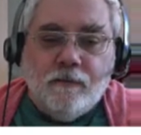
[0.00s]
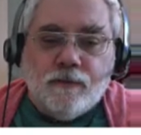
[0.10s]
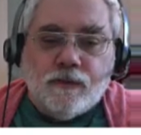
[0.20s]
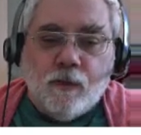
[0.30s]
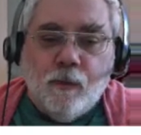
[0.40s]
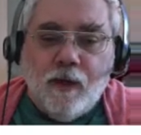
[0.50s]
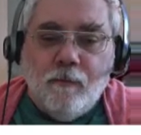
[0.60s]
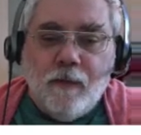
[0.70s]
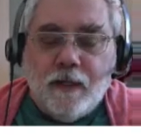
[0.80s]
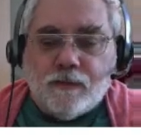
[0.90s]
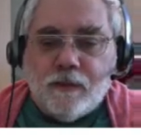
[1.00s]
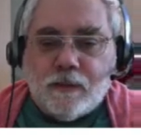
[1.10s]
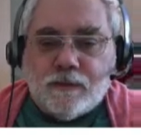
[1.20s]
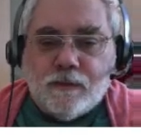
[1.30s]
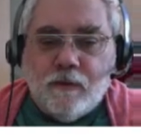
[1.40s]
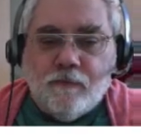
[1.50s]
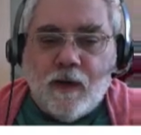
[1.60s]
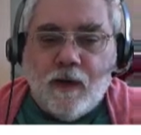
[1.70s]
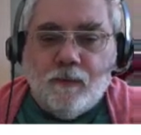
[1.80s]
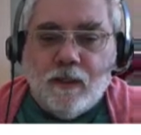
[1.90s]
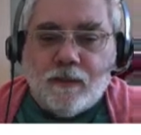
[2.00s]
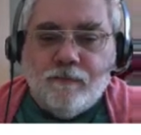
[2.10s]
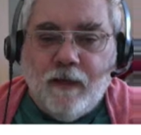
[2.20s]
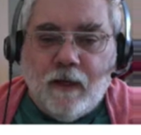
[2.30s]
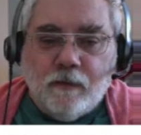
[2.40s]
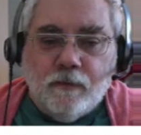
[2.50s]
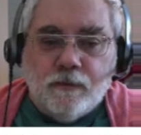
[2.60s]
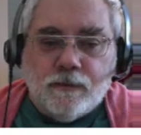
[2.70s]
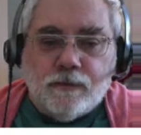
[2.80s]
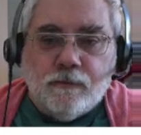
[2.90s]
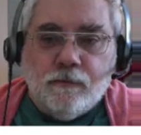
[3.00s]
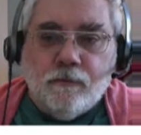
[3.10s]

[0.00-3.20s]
square matrix of complex values